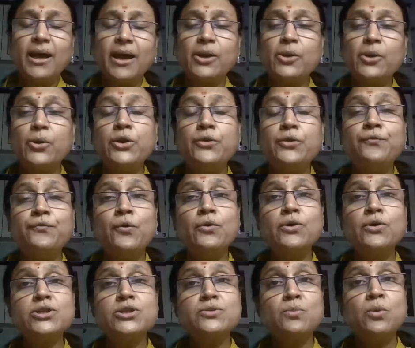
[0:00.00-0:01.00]
are going to
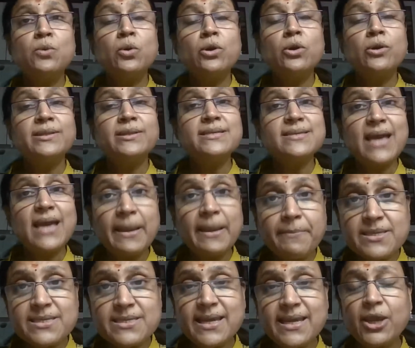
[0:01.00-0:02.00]
focus more on the
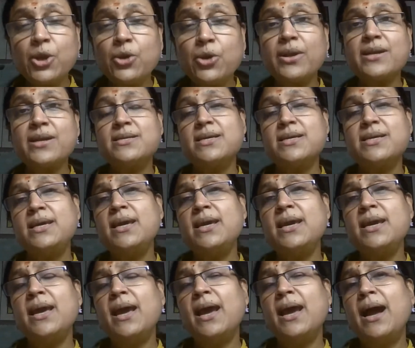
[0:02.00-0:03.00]
cyber security,